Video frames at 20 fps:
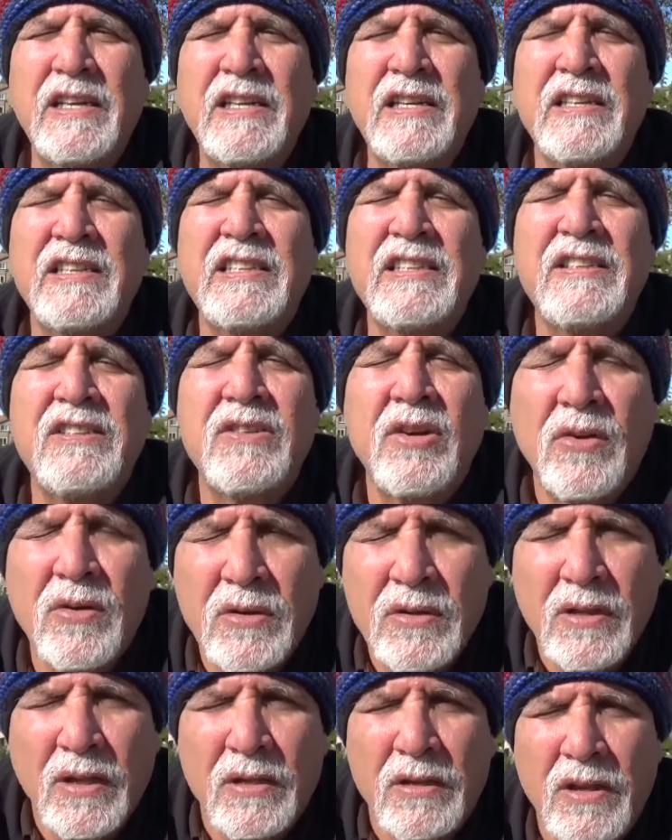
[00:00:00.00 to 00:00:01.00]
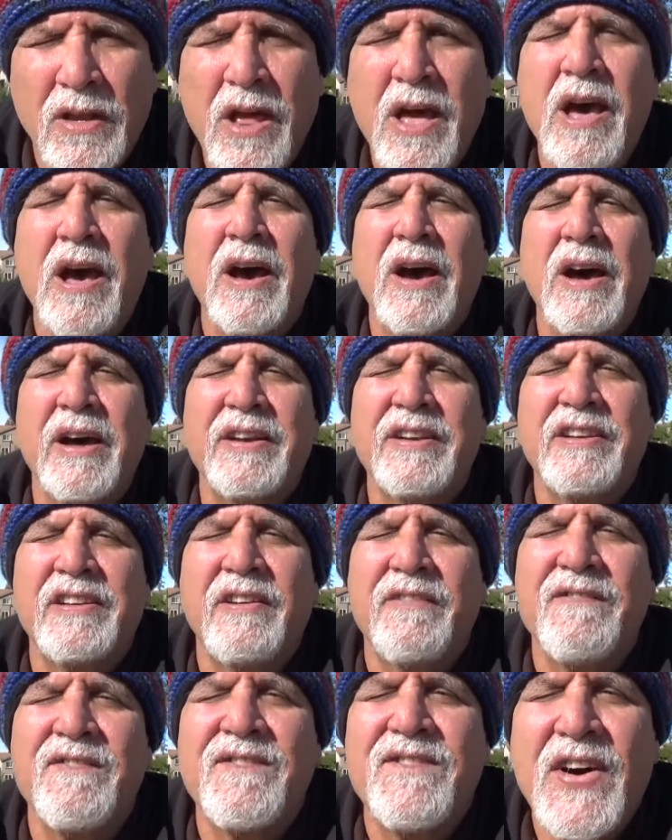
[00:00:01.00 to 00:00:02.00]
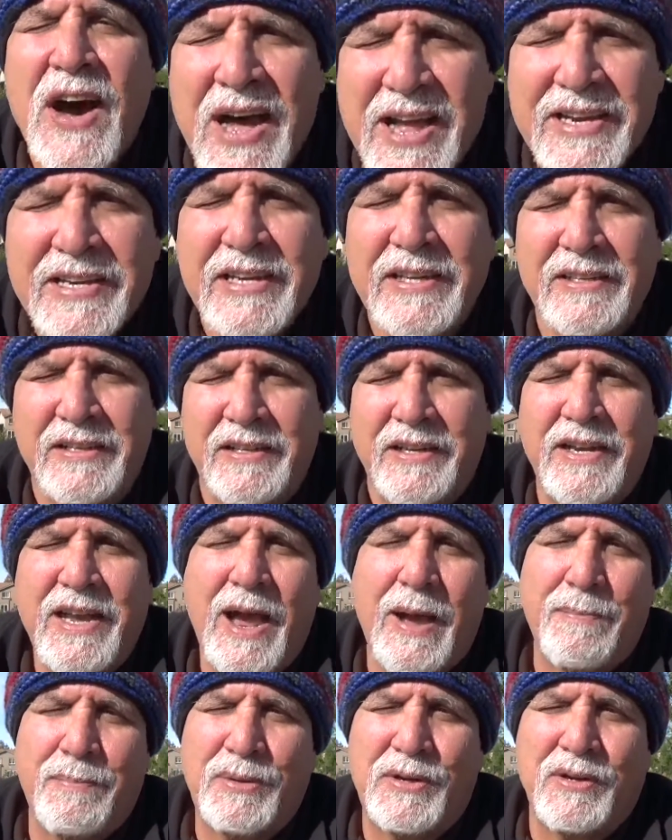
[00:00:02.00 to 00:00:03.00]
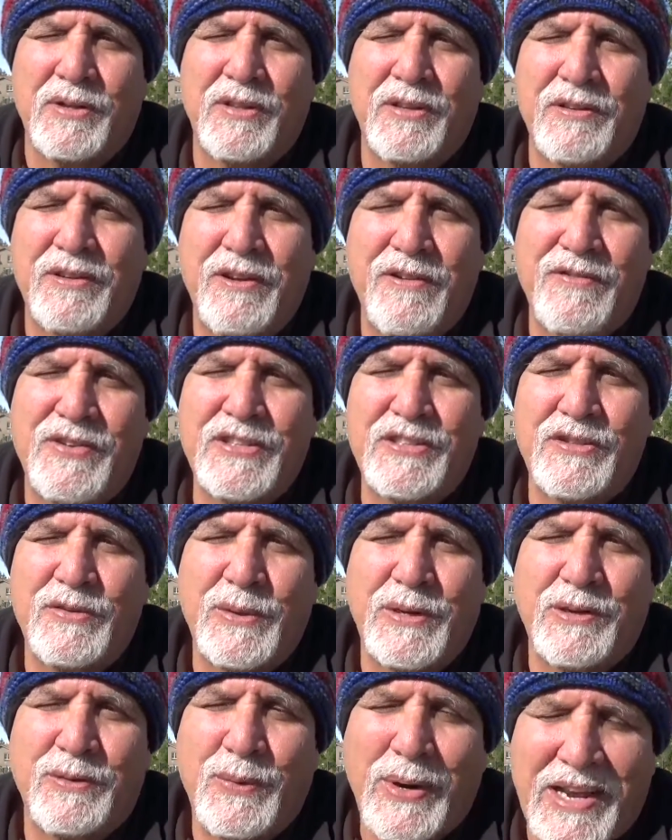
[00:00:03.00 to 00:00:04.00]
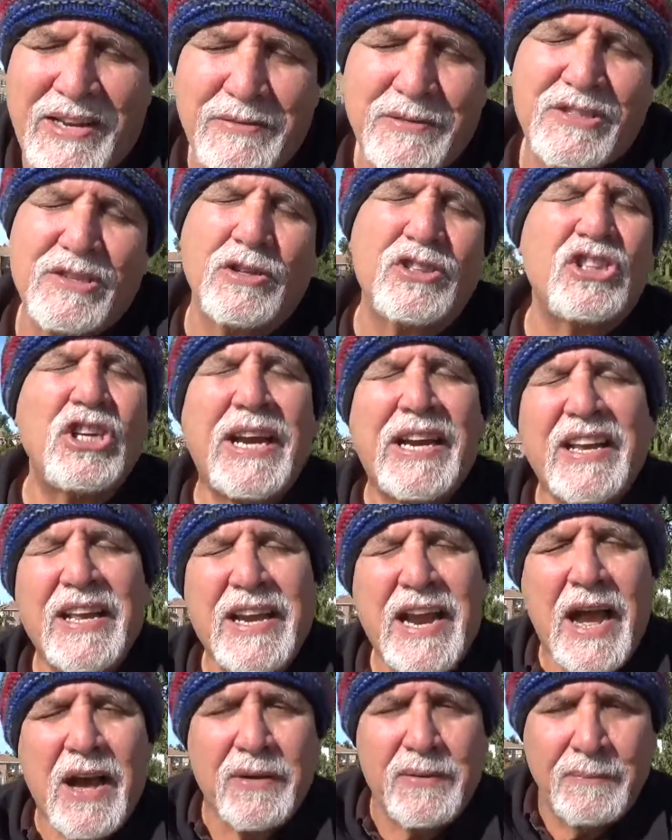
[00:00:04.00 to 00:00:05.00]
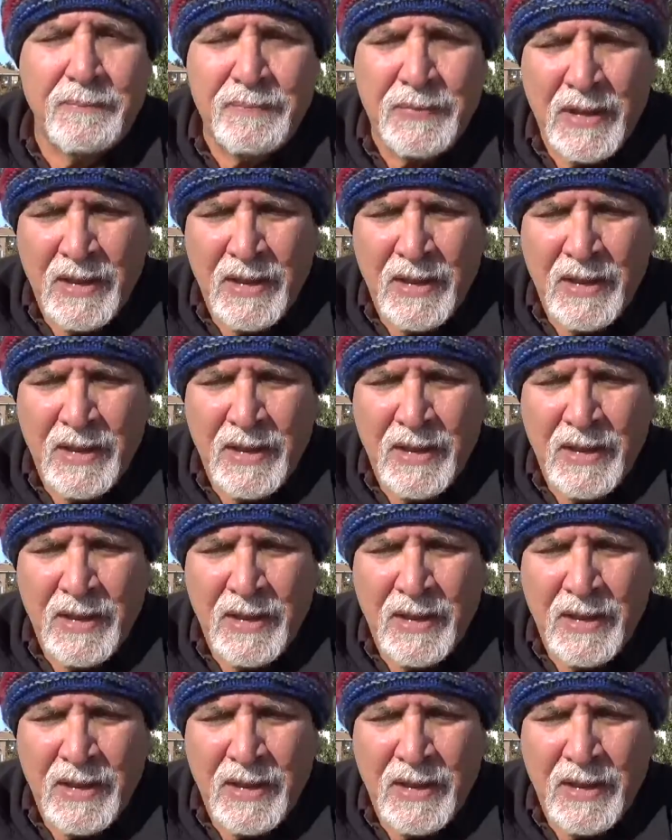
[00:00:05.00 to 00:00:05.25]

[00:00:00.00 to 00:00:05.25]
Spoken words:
eternal, undivided capital of Israel, right? So check it out.